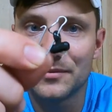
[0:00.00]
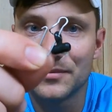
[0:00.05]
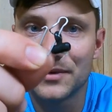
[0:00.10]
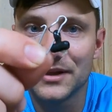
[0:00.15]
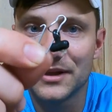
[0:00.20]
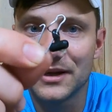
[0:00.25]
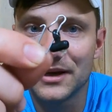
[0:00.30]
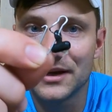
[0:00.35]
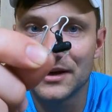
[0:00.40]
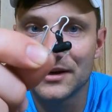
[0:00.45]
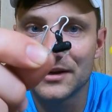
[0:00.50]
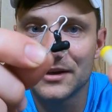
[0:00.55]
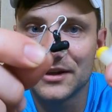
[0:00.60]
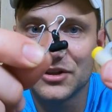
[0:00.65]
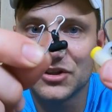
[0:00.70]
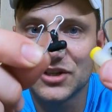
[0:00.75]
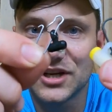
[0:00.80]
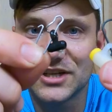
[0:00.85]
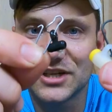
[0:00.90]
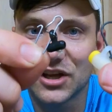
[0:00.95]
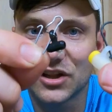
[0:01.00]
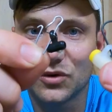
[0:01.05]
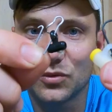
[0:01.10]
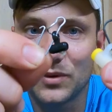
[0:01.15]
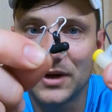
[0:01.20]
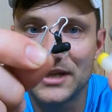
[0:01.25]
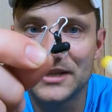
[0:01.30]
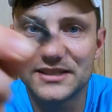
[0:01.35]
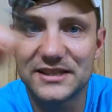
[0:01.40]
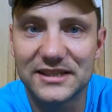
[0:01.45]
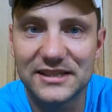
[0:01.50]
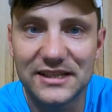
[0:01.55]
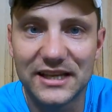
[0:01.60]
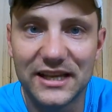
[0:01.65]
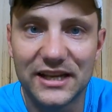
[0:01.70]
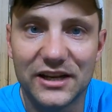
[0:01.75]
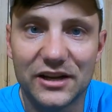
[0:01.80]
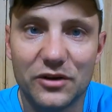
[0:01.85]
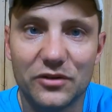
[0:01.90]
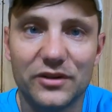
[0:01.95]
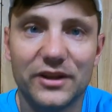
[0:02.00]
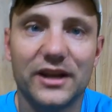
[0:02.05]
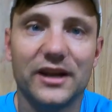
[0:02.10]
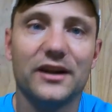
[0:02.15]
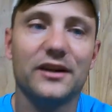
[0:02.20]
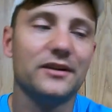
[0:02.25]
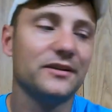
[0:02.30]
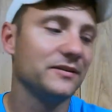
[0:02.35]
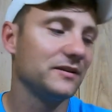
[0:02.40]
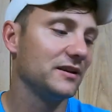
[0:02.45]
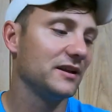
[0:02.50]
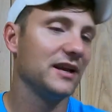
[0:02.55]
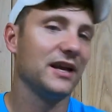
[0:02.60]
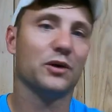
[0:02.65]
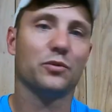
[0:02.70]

But yeah, you can change out the weights as needed on there.